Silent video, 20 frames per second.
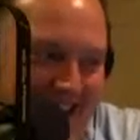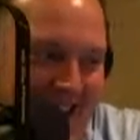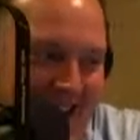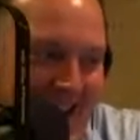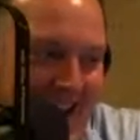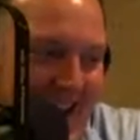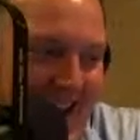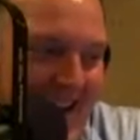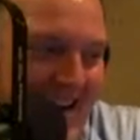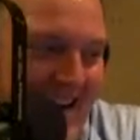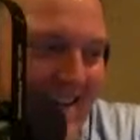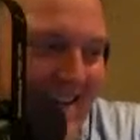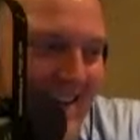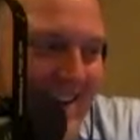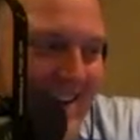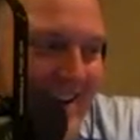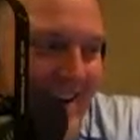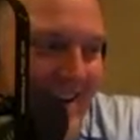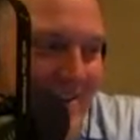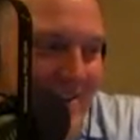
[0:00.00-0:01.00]
Not
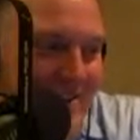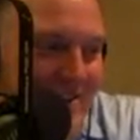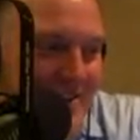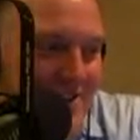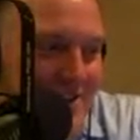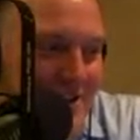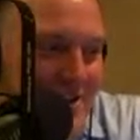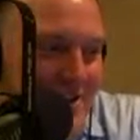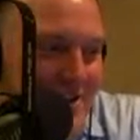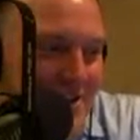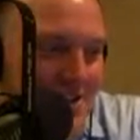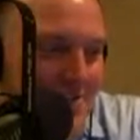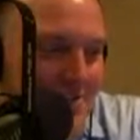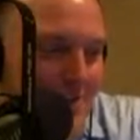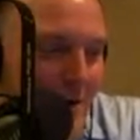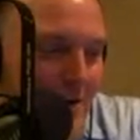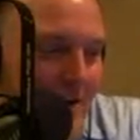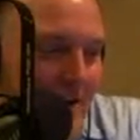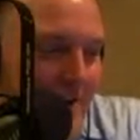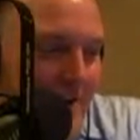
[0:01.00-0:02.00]
only is she a
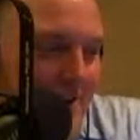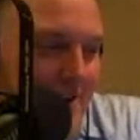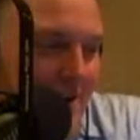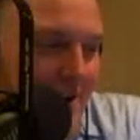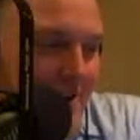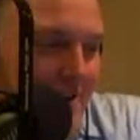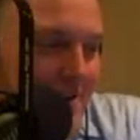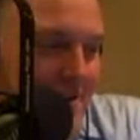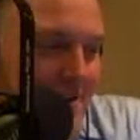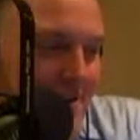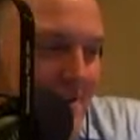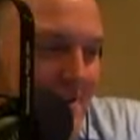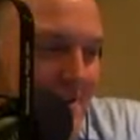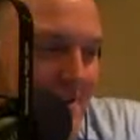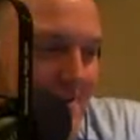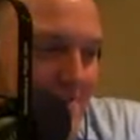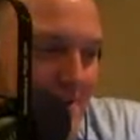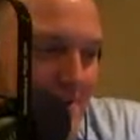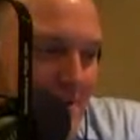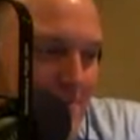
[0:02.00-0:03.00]
smoking nurse,
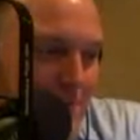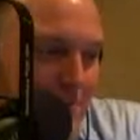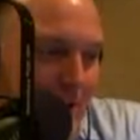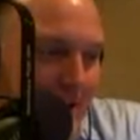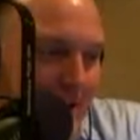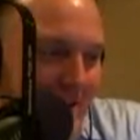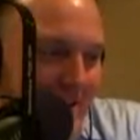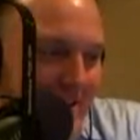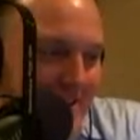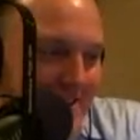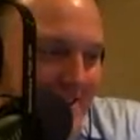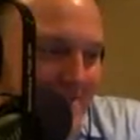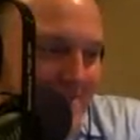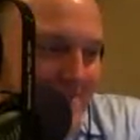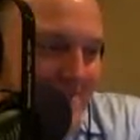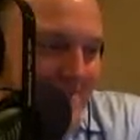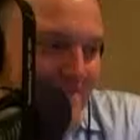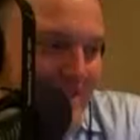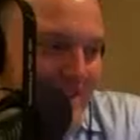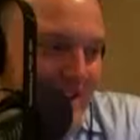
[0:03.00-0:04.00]
she's pregnant,
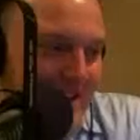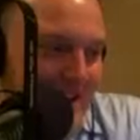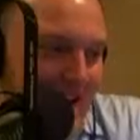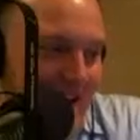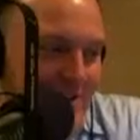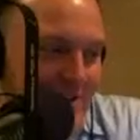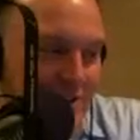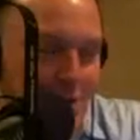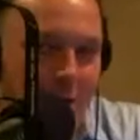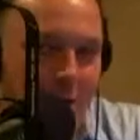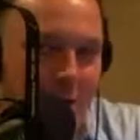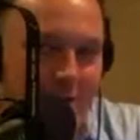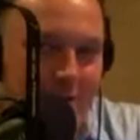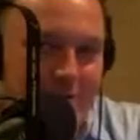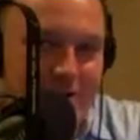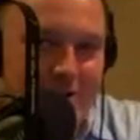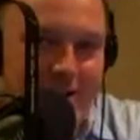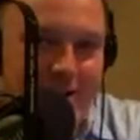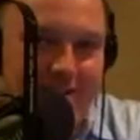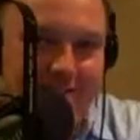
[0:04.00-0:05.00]
and she
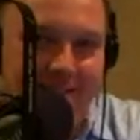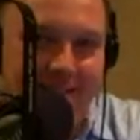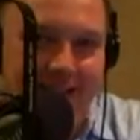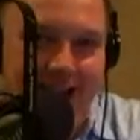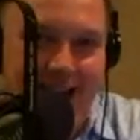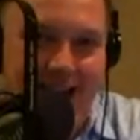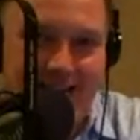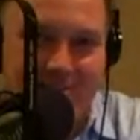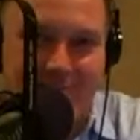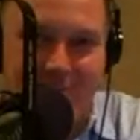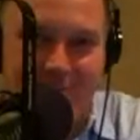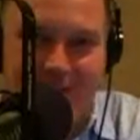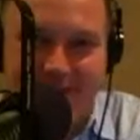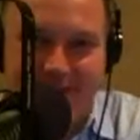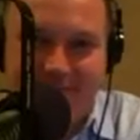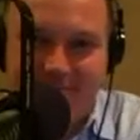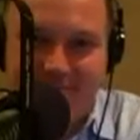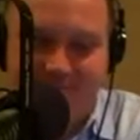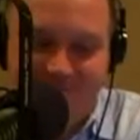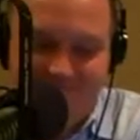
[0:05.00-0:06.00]
won't share the last
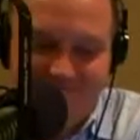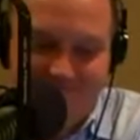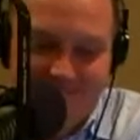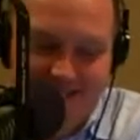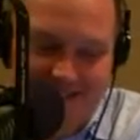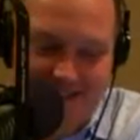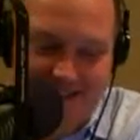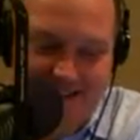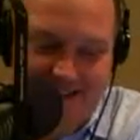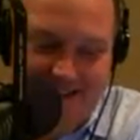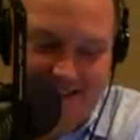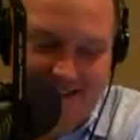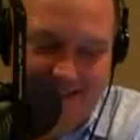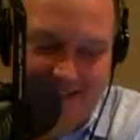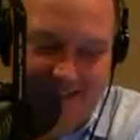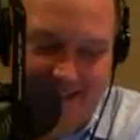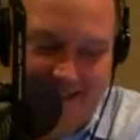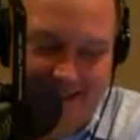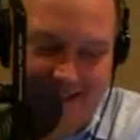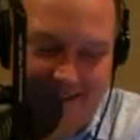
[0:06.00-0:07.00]
one.
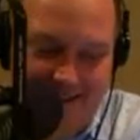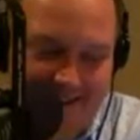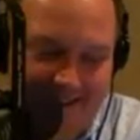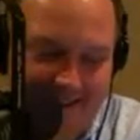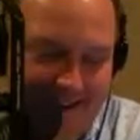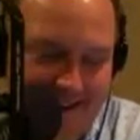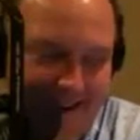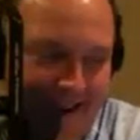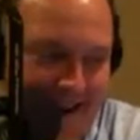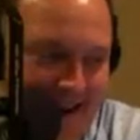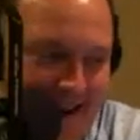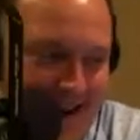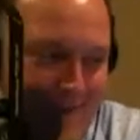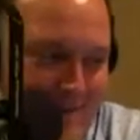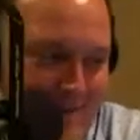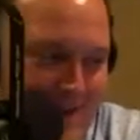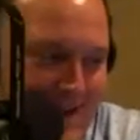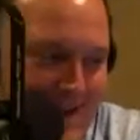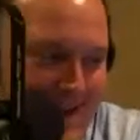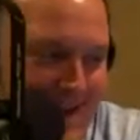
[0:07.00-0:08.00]
You
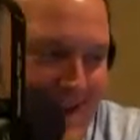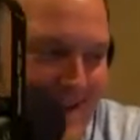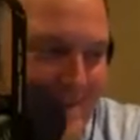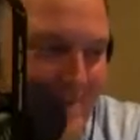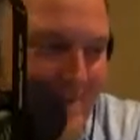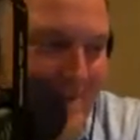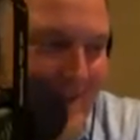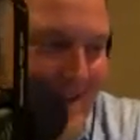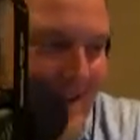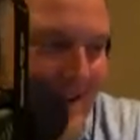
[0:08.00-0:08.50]
gotta be kidding me.